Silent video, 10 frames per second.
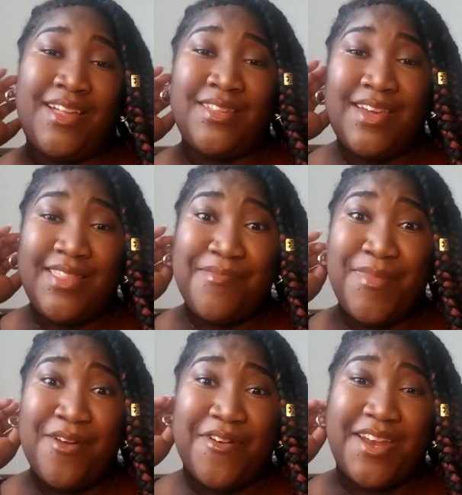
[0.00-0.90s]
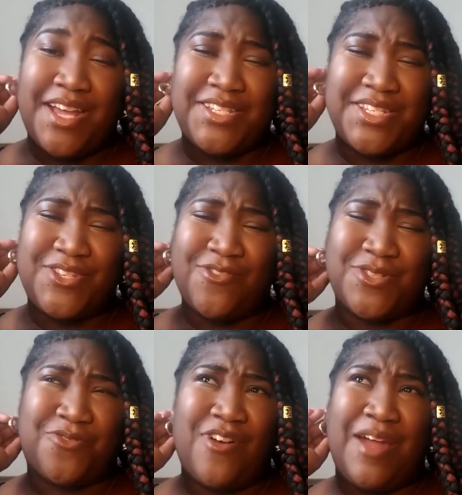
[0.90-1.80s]
I look in the mirror and I just start
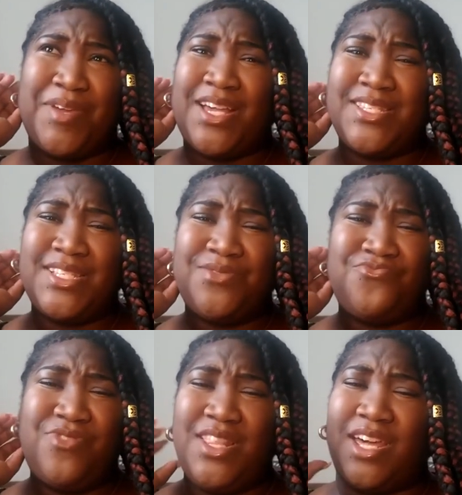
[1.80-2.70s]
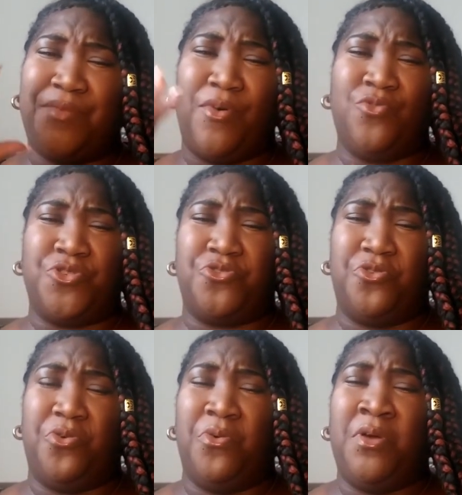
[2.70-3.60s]
to cry, because it's really an
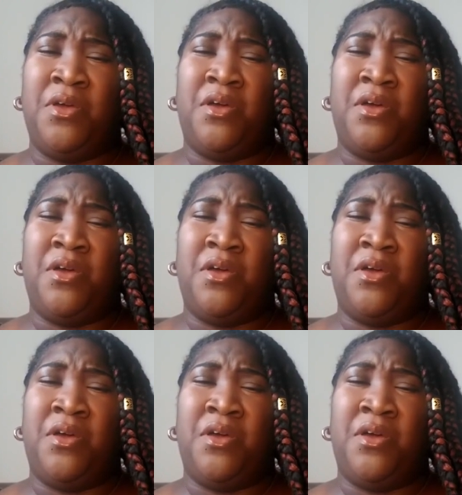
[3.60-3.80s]
emotional